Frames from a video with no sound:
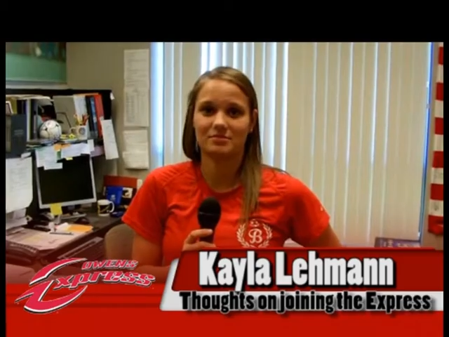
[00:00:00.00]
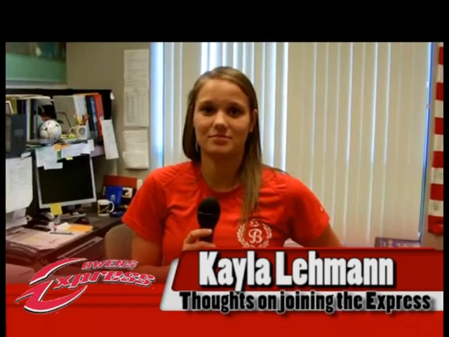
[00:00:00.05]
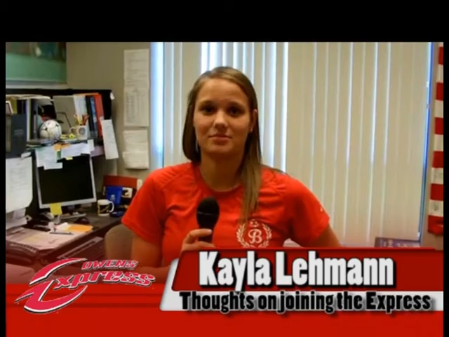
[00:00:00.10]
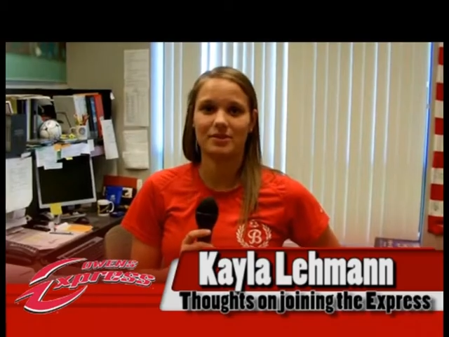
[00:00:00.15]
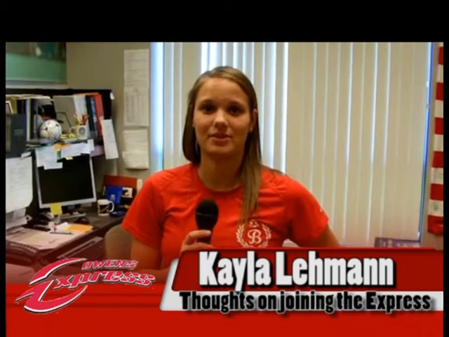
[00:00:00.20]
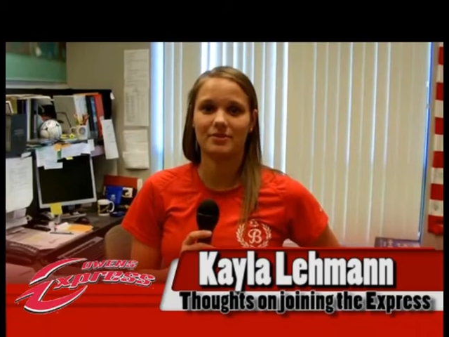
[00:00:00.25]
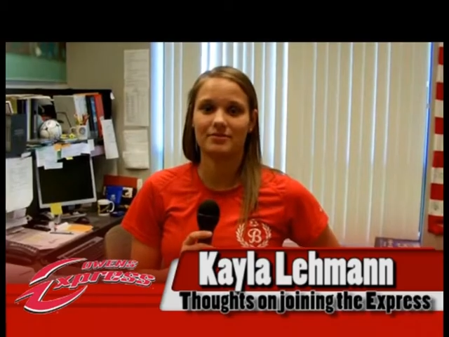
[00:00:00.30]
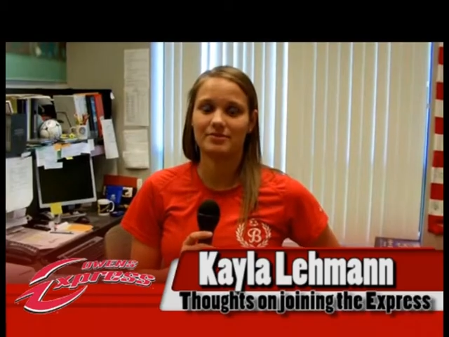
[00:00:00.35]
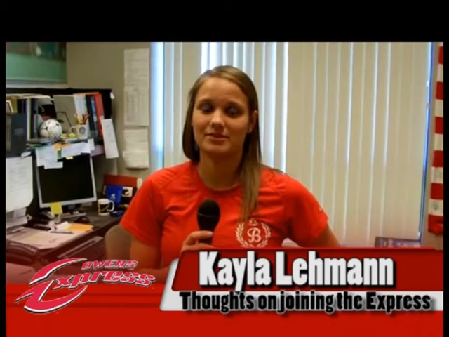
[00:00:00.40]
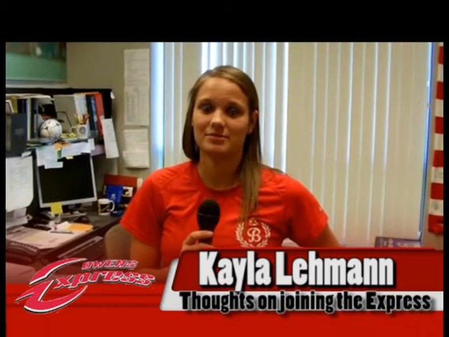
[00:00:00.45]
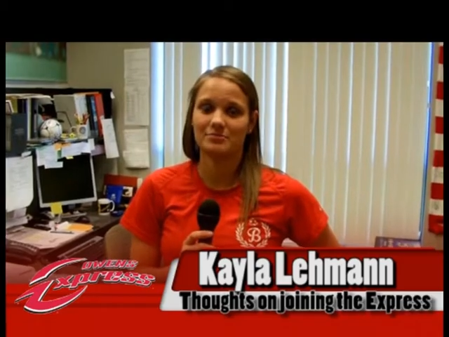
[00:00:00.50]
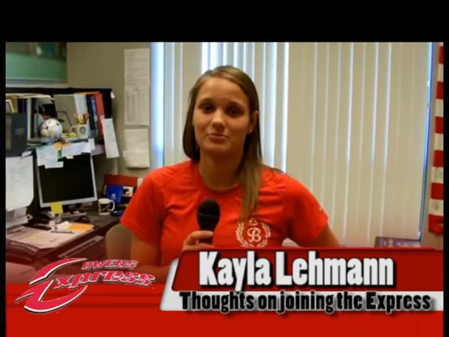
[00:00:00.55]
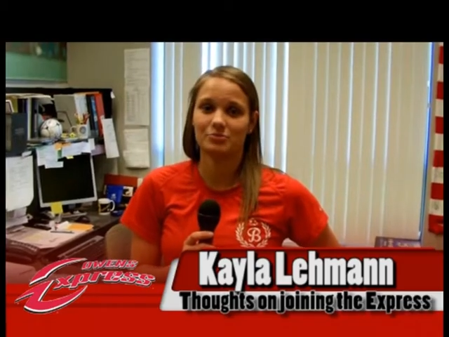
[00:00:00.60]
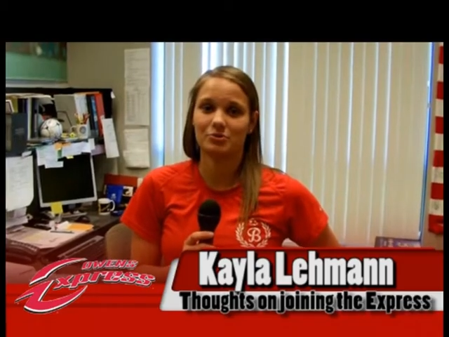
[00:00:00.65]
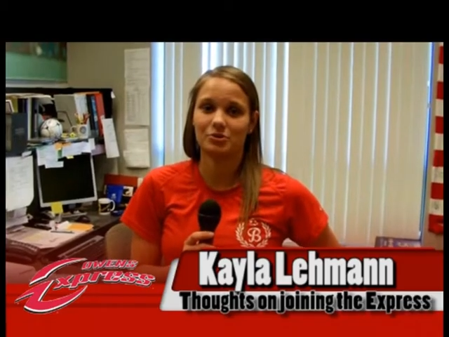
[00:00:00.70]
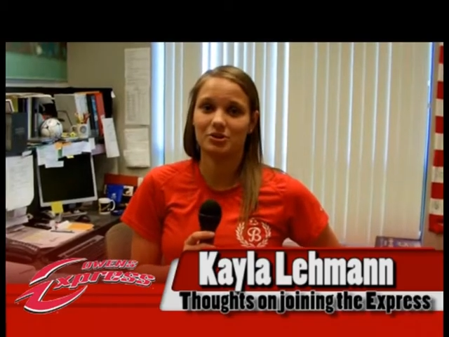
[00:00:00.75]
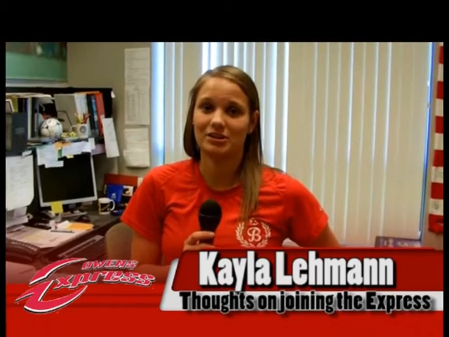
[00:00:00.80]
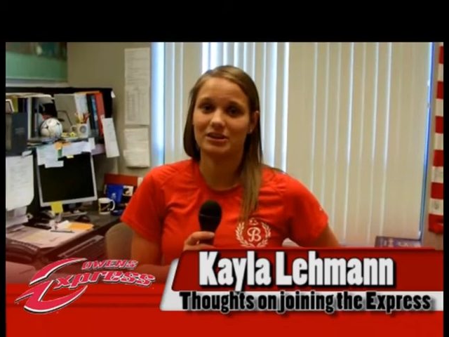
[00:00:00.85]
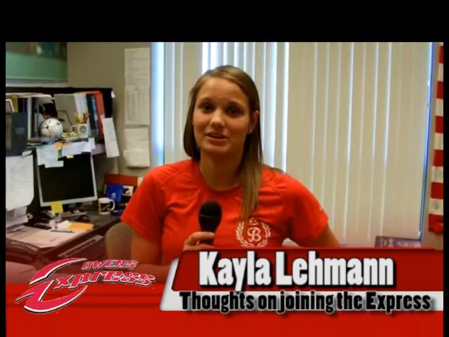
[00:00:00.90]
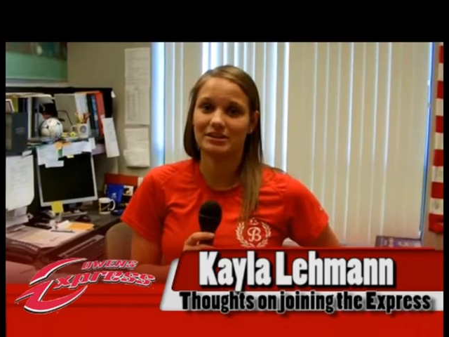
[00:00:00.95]
They seem
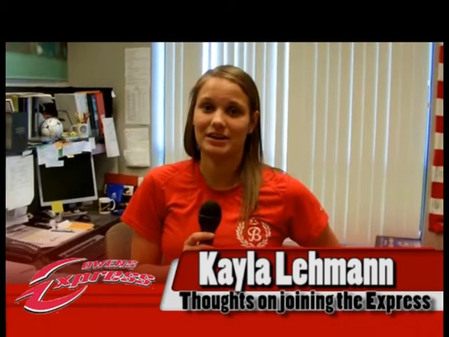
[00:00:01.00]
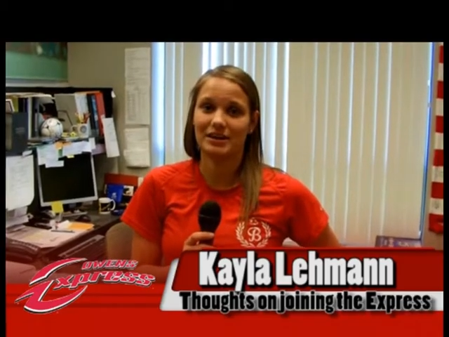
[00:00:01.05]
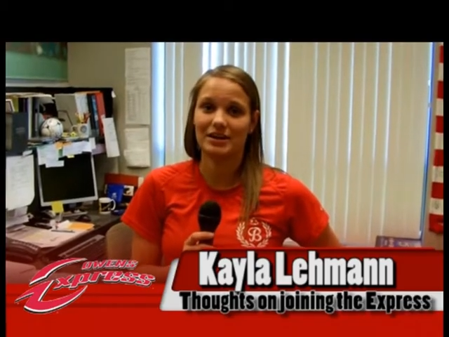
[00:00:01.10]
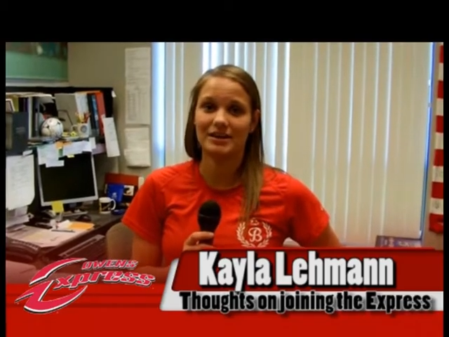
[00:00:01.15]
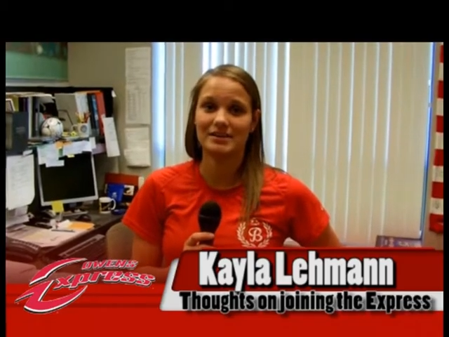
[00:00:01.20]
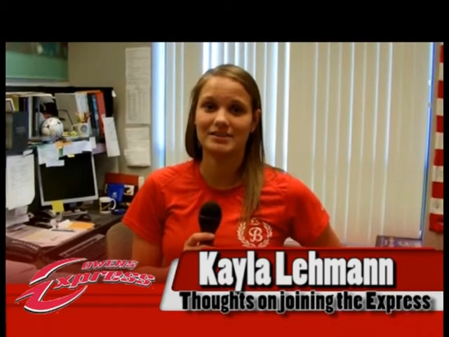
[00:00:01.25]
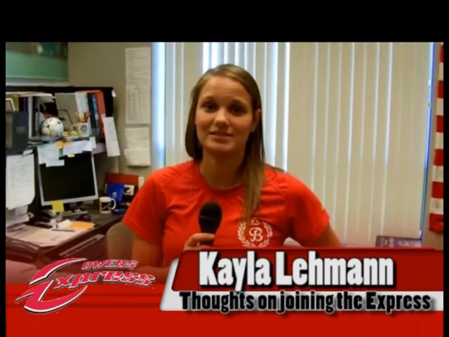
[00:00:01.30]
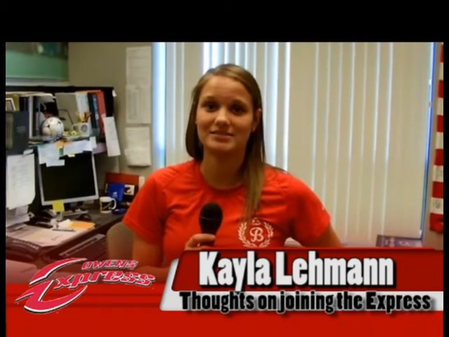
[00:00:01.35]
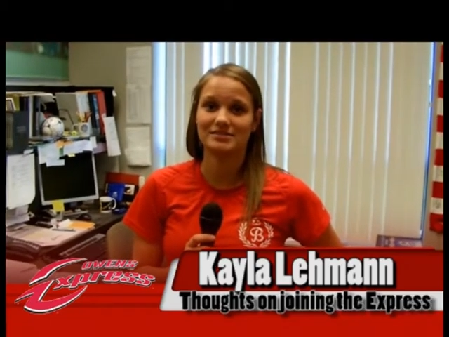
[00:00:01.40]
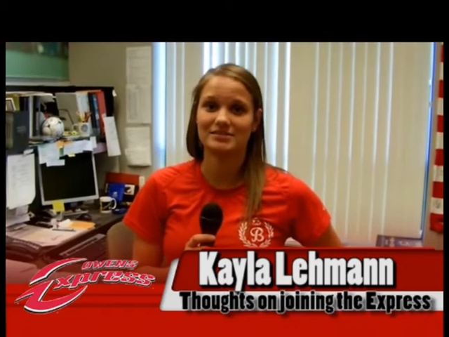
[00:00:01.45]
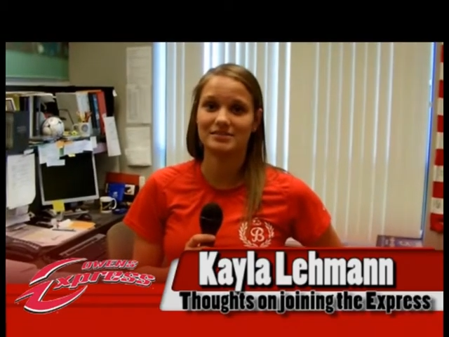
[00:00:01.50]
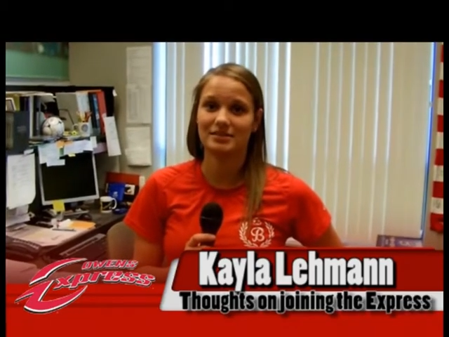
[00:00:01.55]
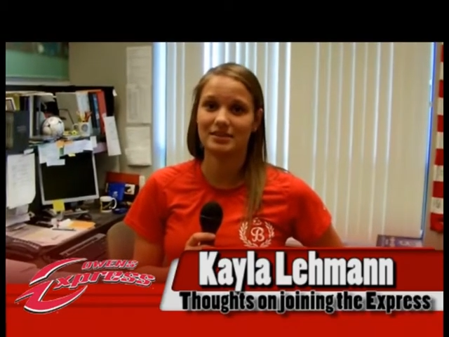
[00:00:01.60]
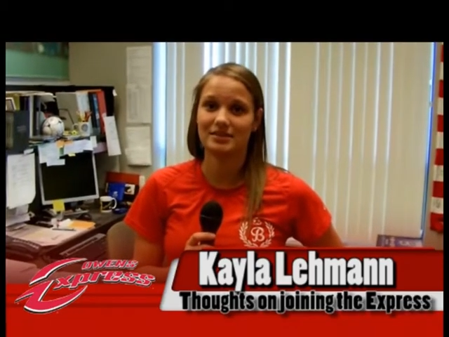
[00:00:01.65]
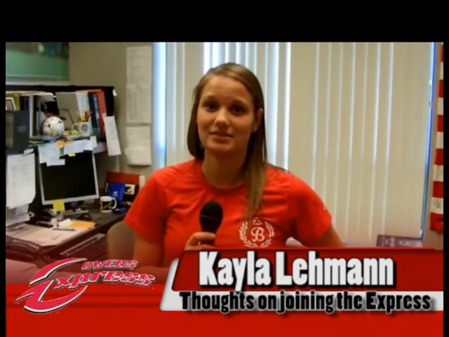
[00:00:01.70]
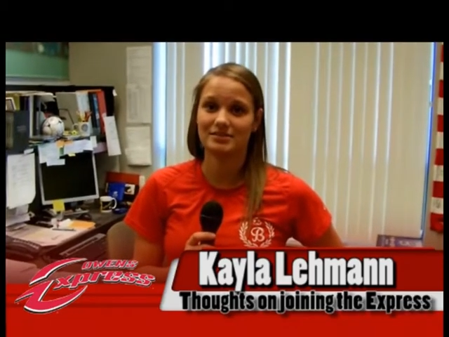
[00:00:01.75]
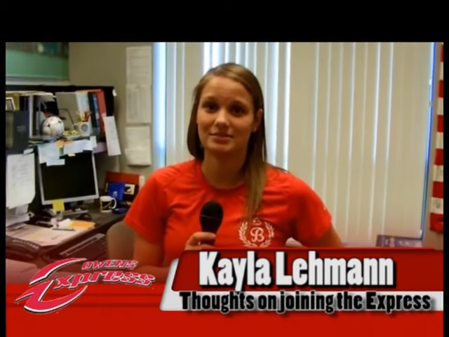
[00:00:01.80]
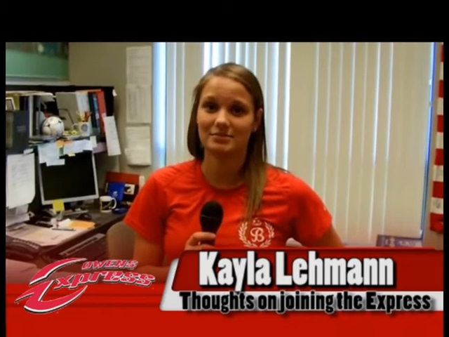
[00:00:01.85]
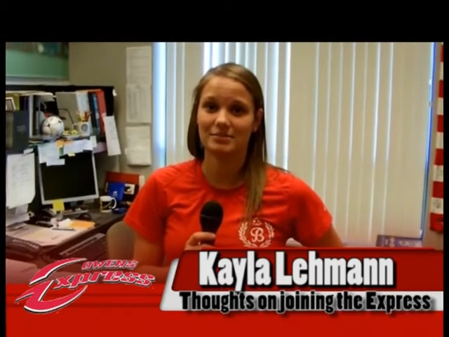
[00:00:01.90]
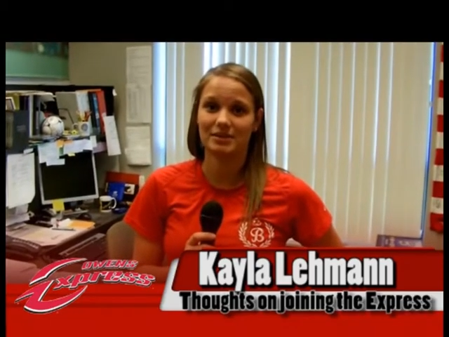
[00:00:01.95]
really nice. They
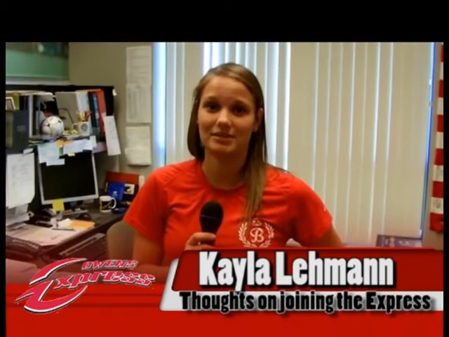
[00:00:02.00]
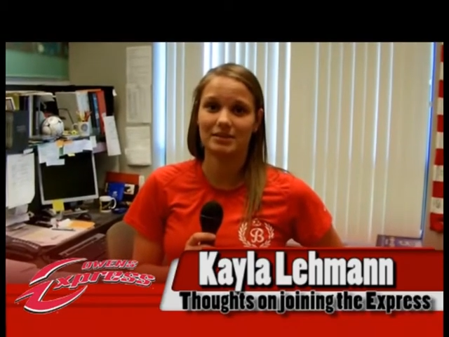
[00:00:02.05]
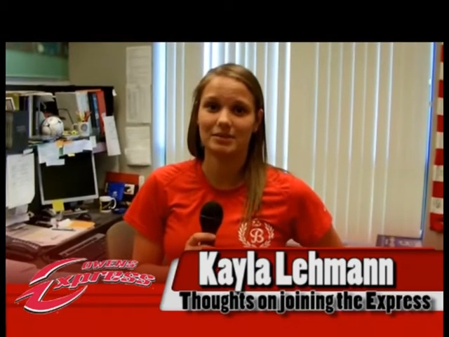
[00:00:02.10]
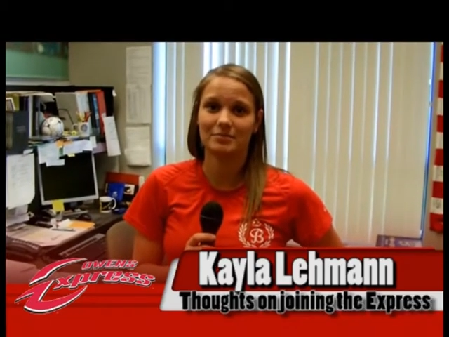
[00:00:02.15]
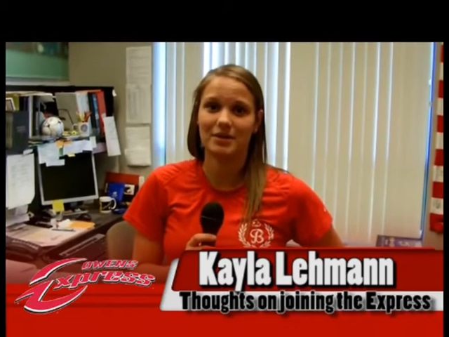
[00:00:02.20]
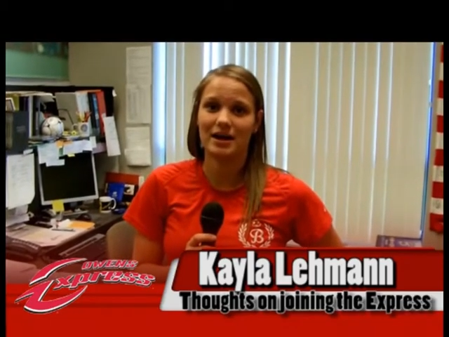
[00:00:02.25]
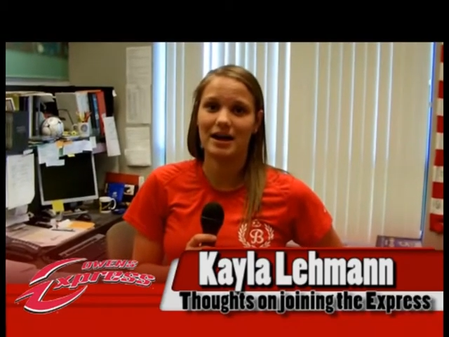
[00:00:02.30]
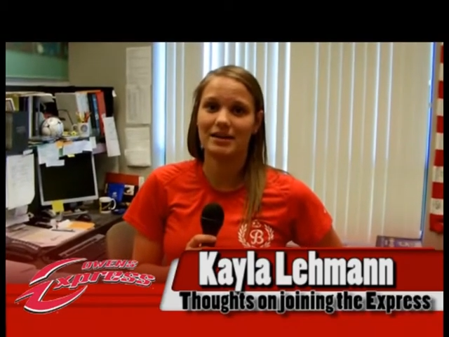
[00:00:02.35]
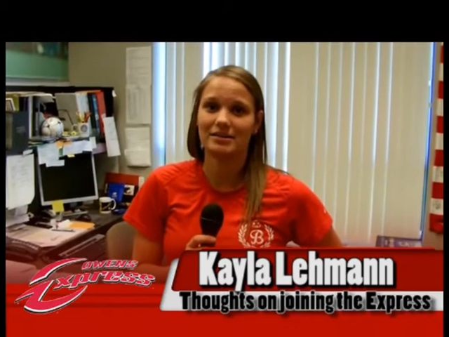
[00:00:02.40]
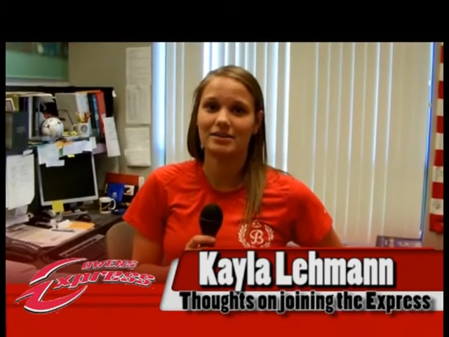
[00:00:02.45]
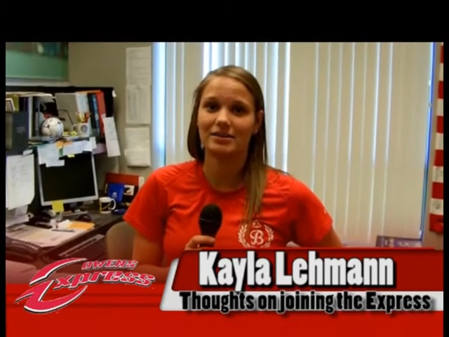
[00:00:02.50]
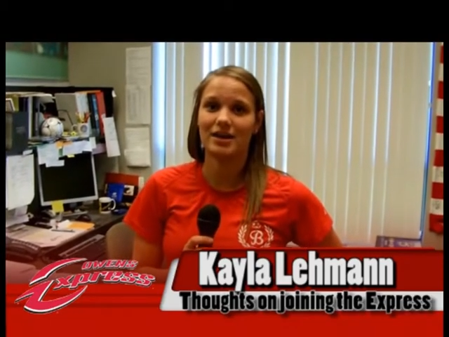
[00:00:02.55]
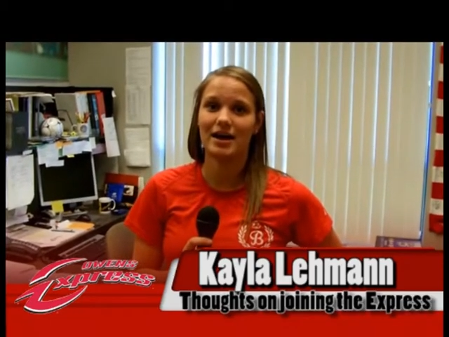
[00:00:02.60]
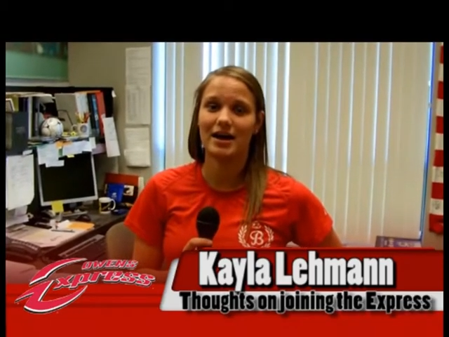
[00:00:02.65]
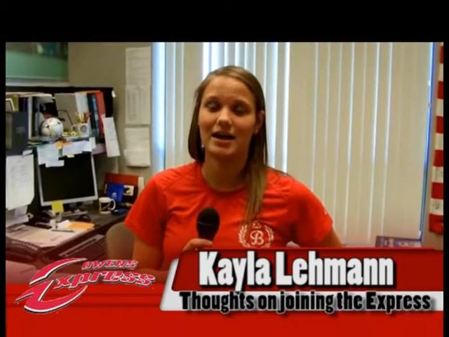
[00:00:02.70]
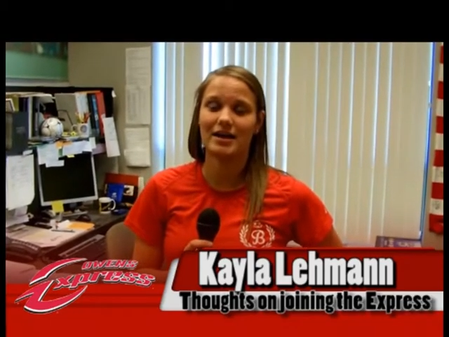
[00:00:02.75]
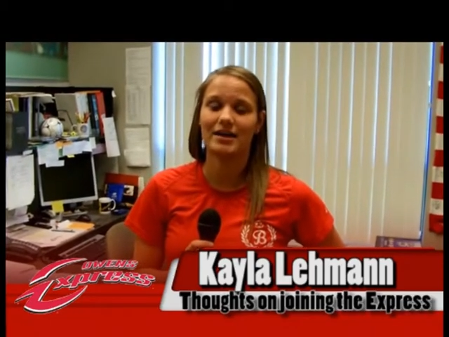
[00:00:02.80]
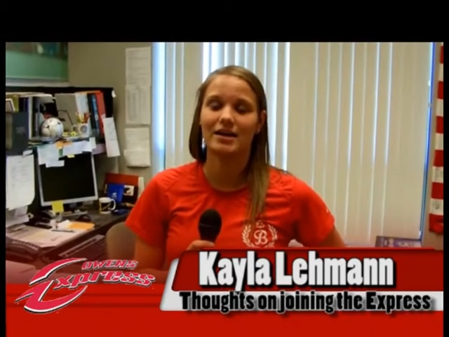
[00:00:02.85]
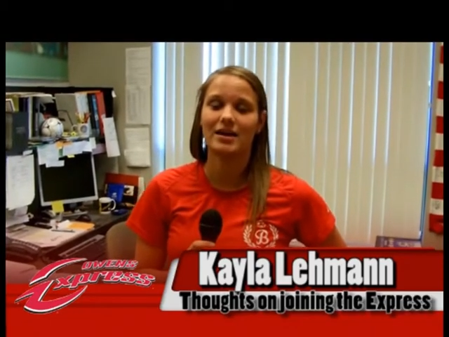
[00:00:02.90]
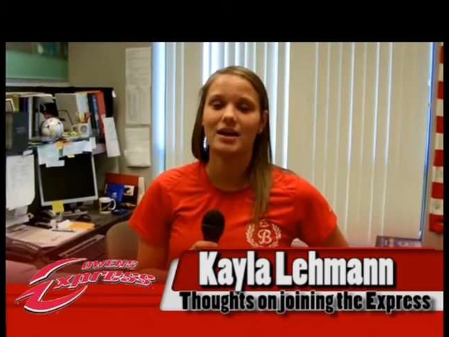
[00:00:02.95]
seem like they bond a
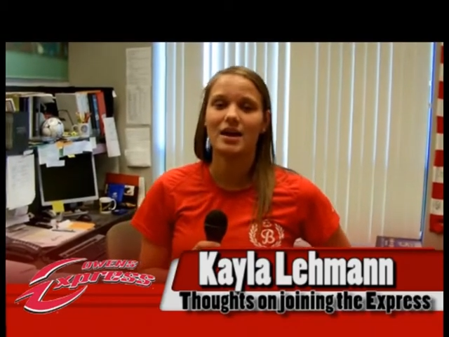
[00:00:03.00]
lot.